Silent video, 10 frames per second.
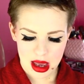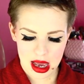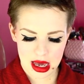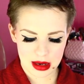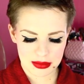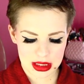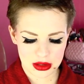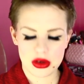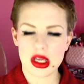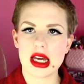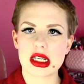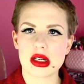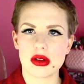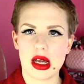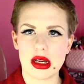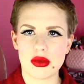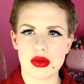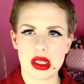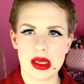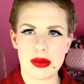and I'm still yet to like
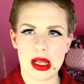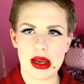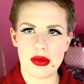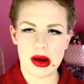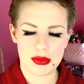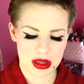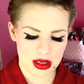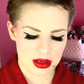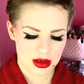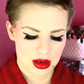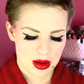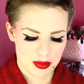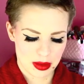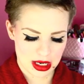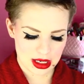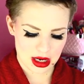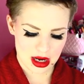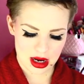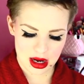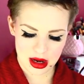really play around with it, but
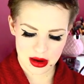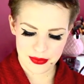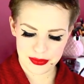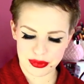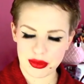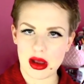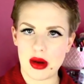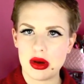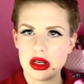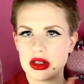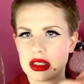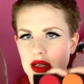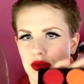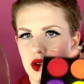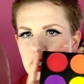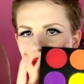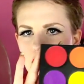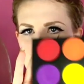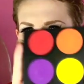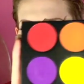I want to do something really
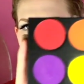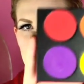awesome with